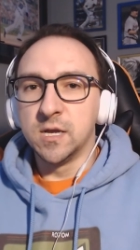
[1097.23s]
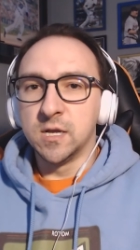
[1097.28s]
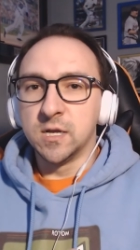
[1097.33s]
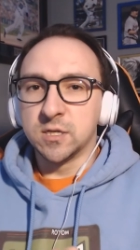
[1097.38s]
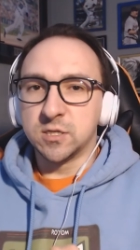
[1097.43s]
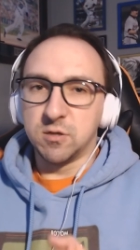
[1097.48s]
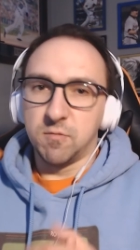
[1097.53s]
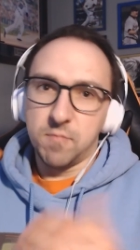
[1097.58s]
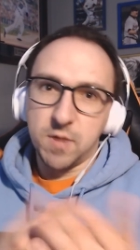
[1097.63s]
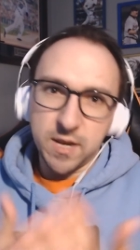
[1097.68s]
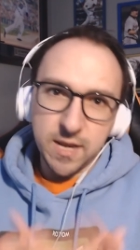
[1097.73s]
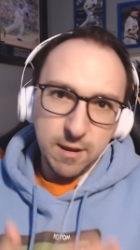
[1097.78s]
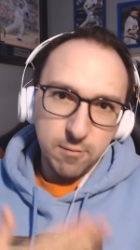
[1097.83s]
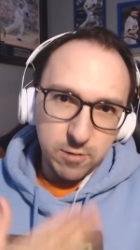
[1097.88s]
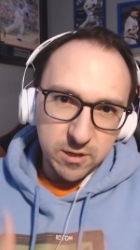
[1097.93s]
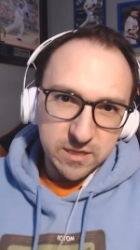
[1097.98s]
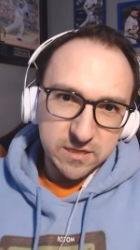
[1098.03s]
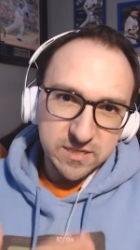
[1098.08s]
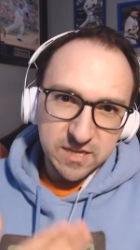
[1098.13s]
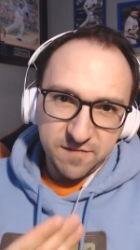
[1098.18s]
So Monday,
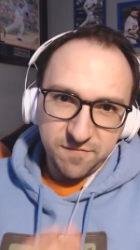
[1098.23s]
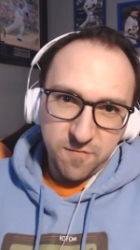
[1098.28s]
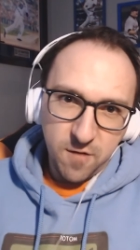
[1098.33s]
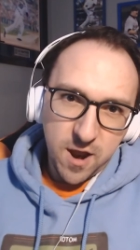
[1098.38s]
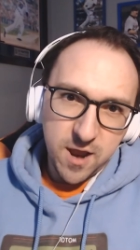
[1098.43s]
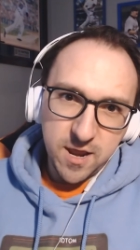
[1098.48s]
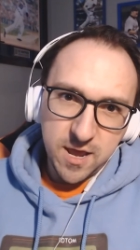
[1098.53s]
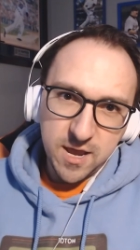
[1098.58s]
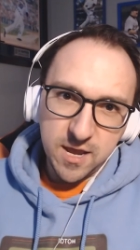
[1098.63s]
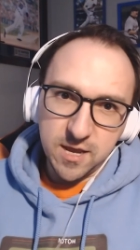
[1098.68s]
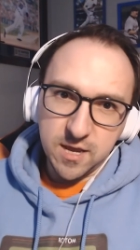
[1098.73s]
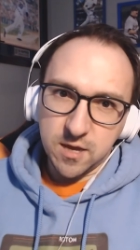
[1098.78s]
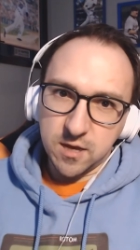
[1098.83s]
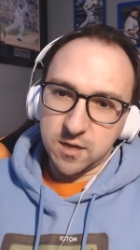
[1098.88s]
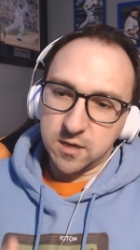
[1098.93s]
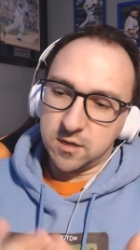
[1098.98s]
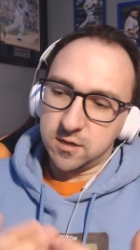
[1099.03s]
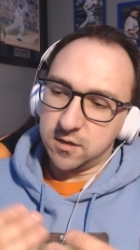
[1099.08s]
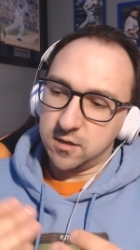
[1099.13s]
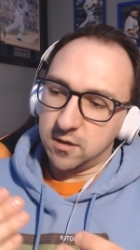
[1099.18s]
Wednesday, Friday
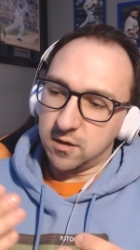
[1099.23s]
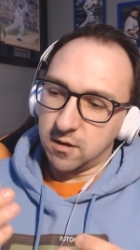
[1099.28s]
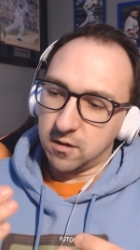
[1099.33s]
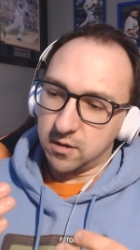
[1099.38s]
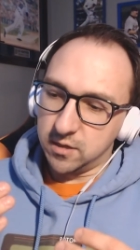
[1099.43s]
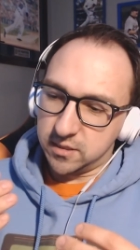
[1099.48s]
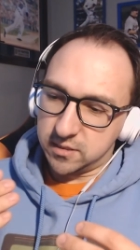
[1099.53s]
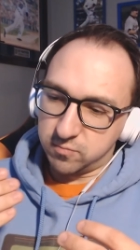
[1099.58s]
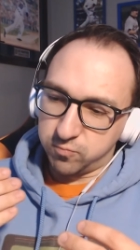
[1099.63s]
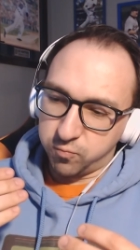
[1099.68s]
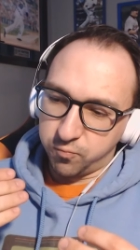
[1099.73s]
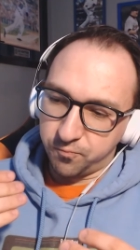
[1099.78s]
is